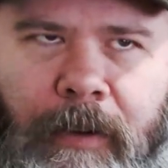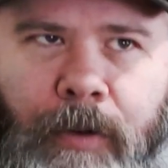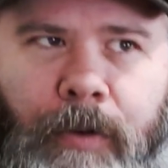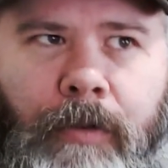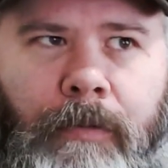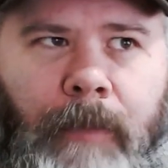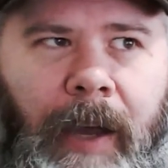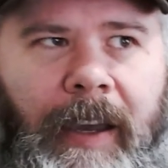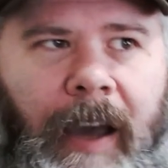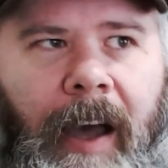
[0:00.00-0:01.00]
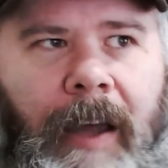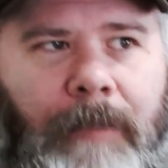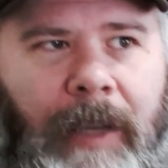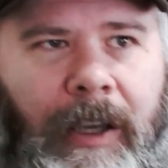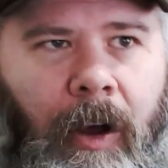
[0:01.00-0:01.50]
Who might God
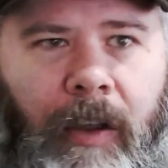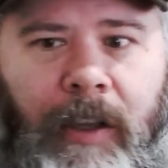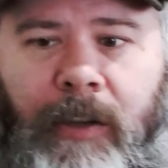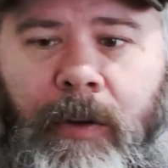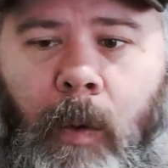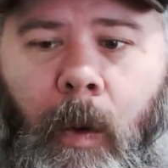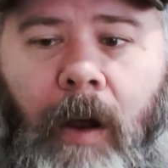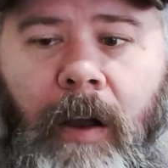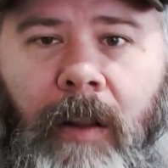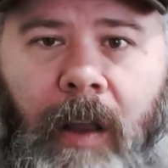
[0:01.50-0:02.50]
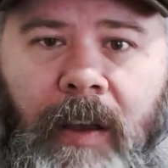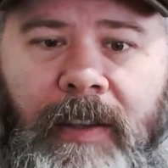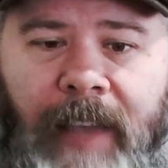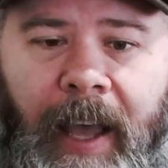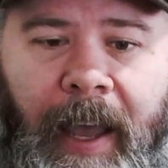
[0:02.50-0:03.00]
be calling you to walk
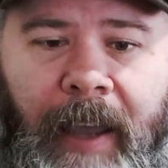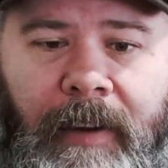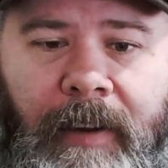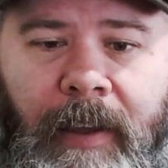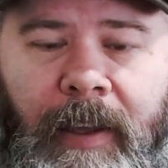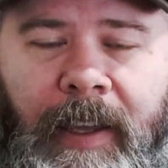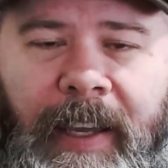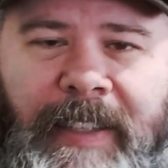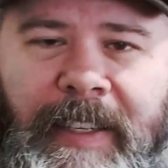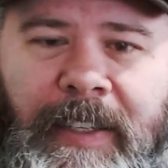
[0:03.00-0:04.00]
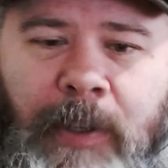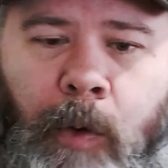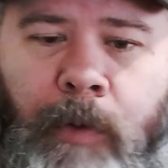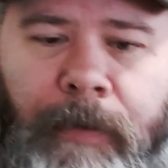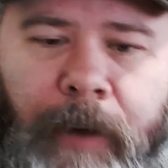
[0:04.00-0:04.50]
alongside as a
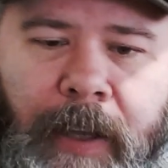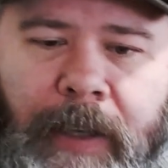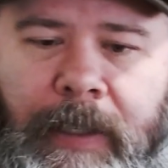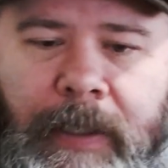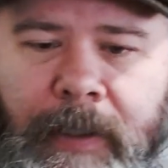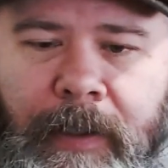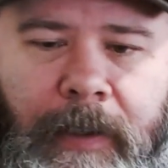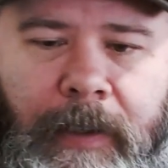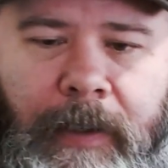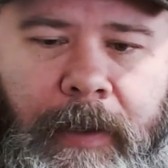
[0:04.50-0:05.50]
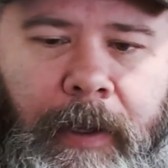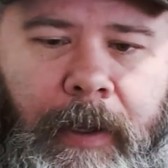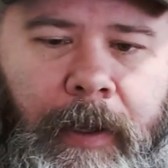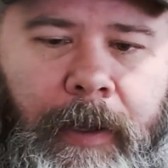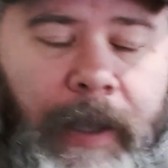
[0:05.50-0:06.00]
soul friend?
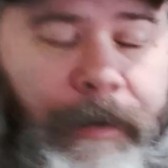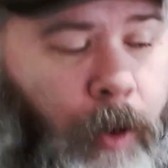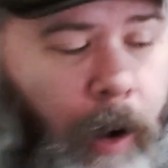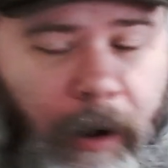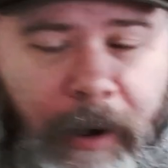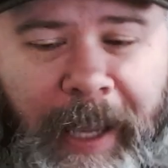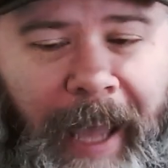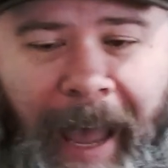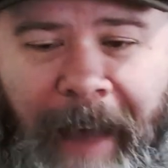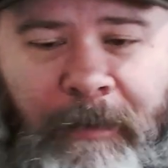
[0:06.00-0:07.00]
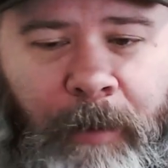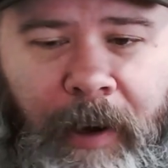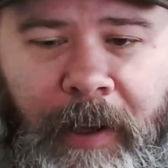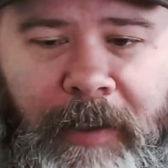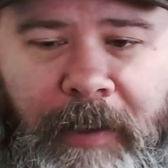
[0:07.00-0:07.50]
If you already have
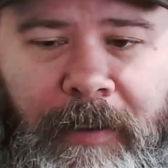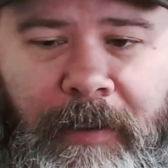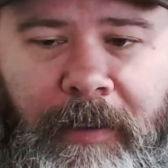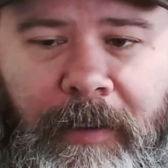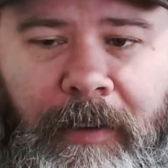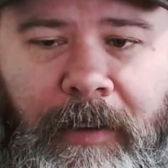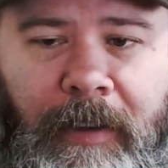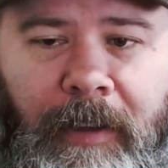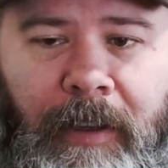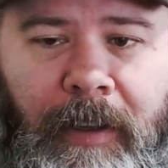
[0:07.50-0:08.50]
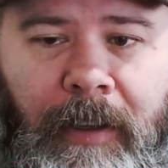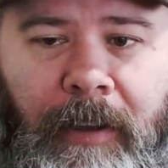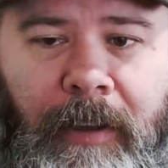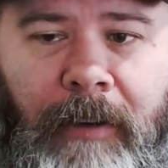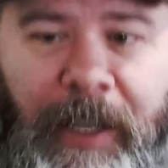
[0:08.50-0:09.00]
one,
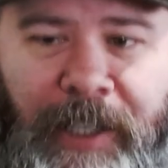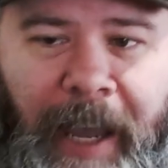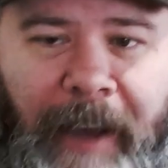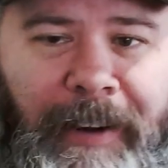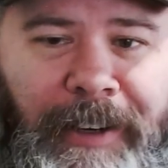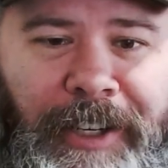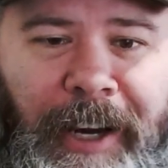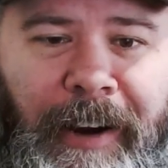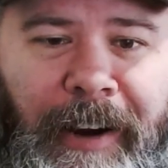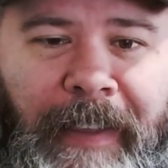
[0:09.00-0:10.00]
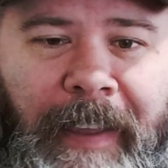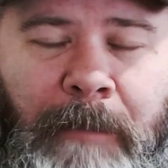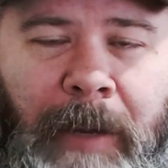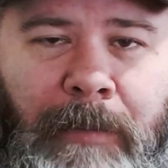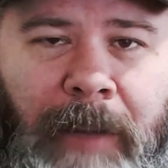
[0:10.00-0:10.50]
reach out and share how
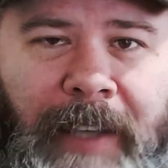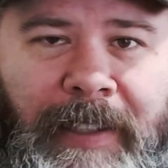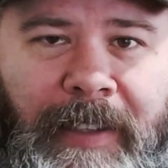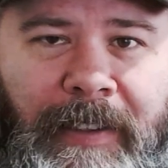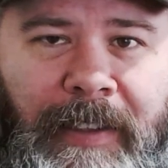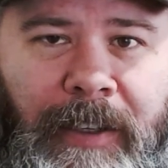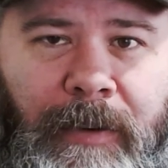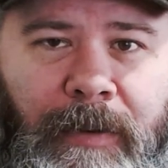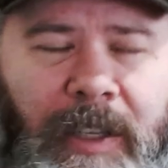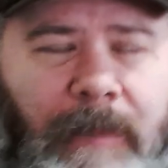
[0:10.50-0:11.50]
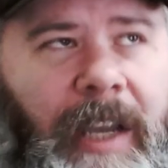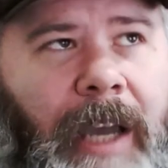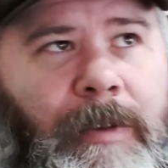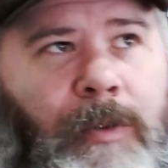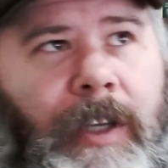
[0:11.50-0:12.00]
they've been a blessing to you.
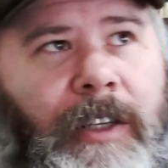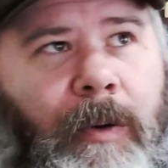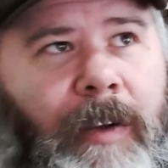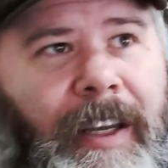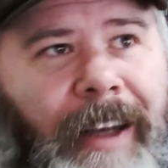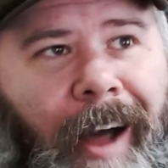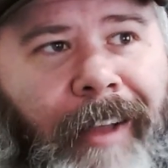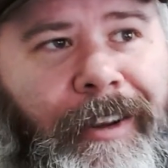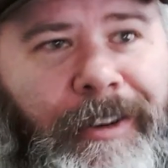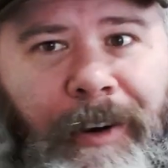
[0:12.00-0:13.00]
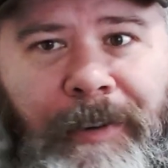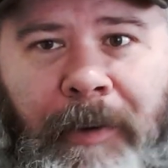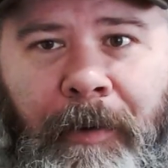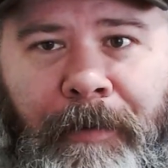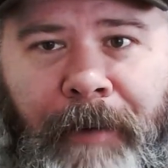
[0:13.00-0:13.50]
Sometimes we don't acknowledge our
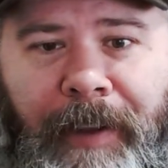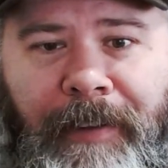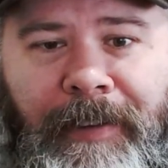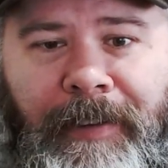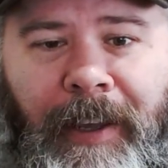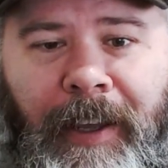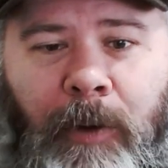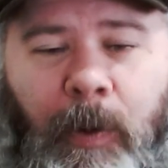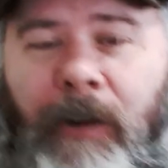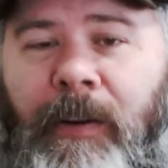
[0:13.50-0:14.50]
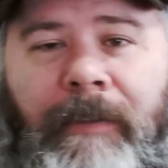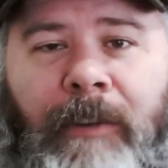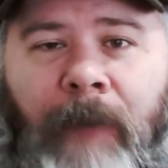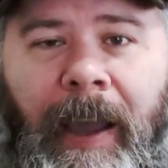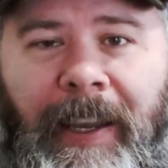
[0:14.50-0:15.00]
soul friends. We don't
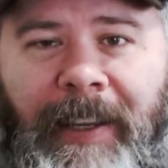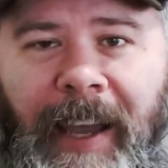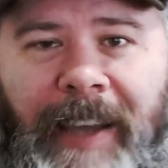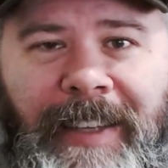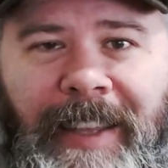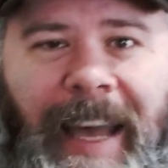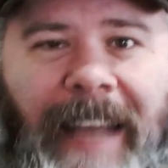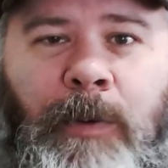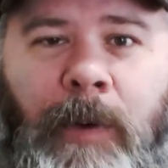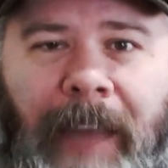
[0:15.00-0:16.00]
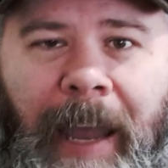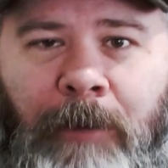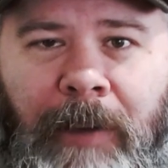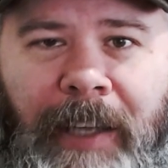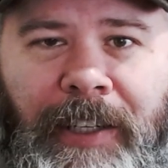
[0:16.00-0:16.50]
even recognize that that's what that
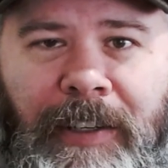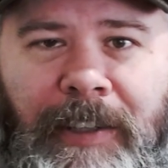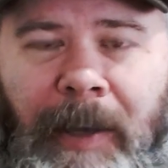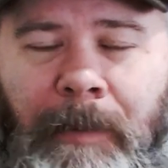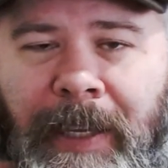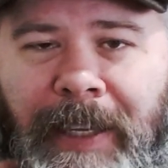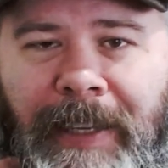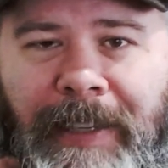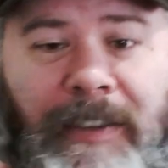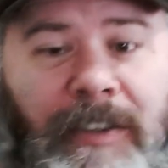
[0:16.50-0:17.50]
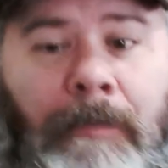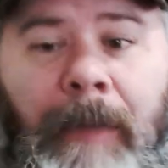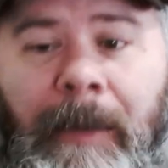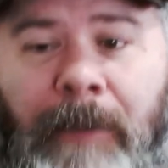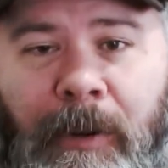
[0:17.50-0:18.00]
relationship is. And so
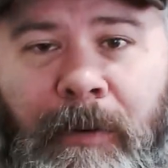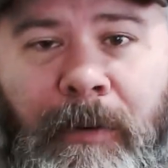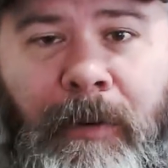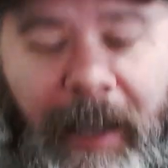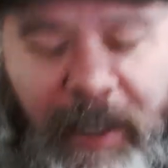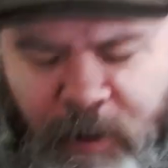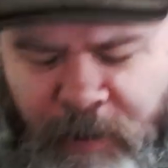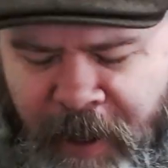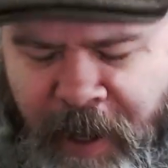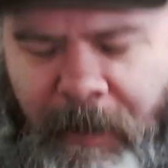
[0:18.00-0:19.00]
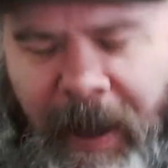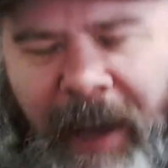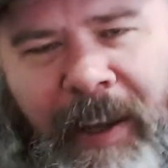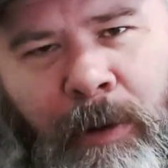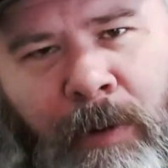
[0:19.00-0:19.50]
maybe you, as you think
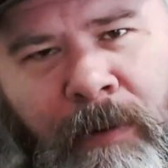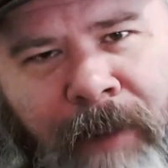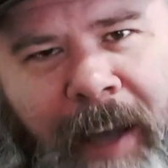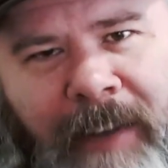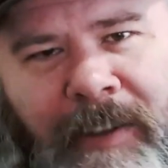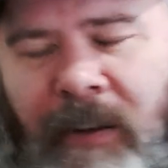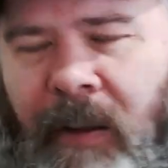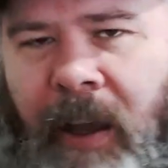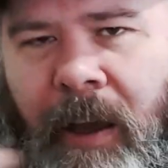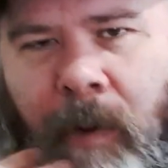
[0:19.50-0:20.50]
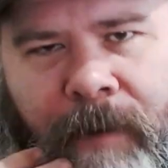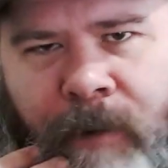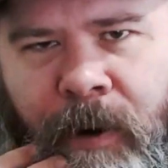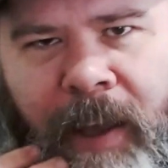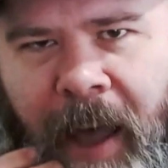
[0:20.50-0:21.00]
about it, you reflect and you're like, oh, I've
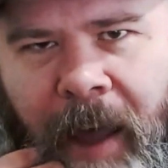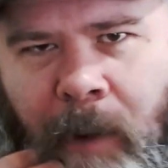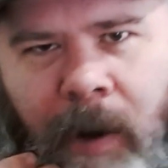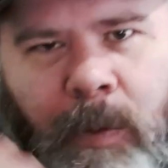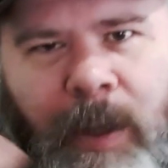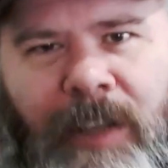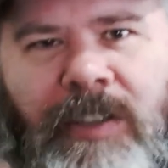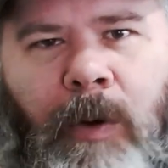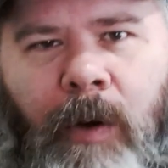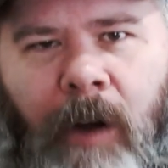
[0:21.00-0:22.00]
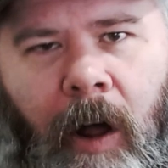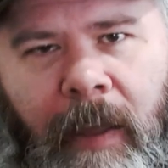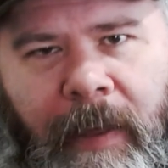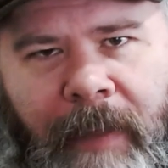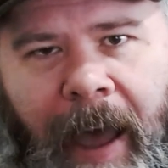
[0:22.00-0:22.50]
already got one. We just don't
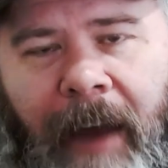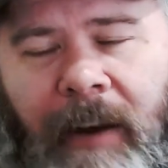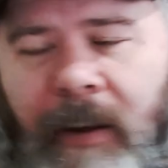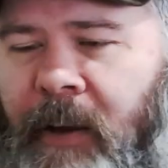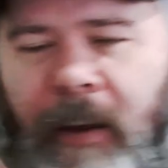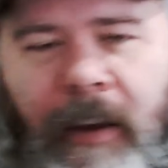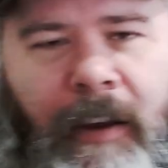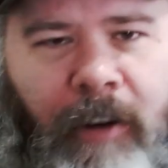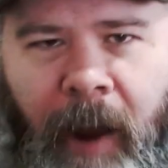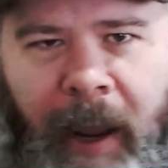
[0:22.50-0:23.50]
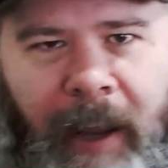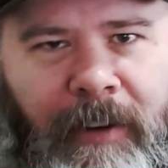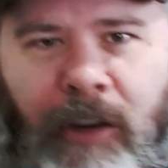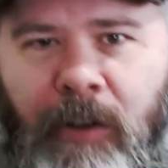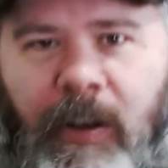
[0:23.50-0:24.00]
call it that. Great.
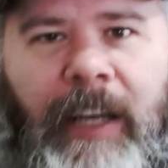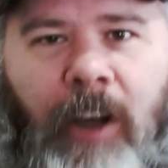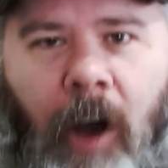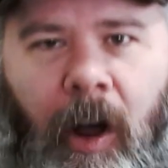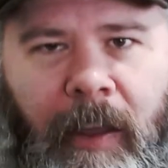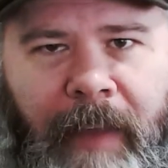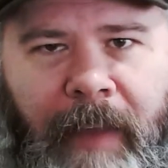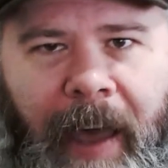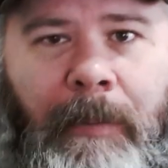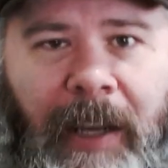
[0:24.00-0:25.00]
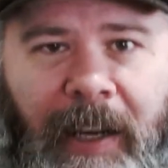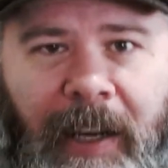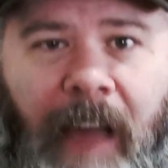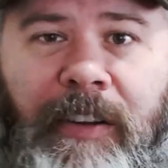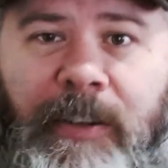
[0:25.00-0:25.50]
You don't need to call it that, but
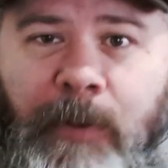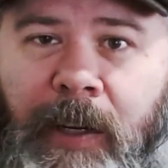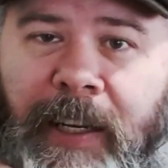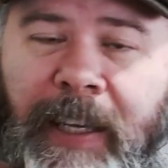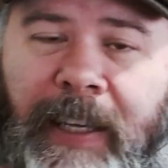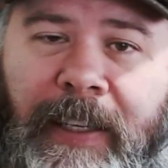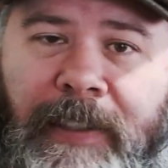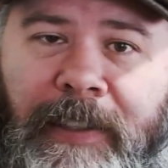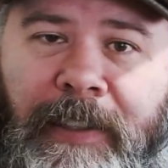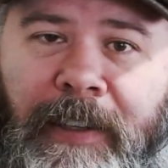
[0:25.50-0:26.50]
acknowledge what it is.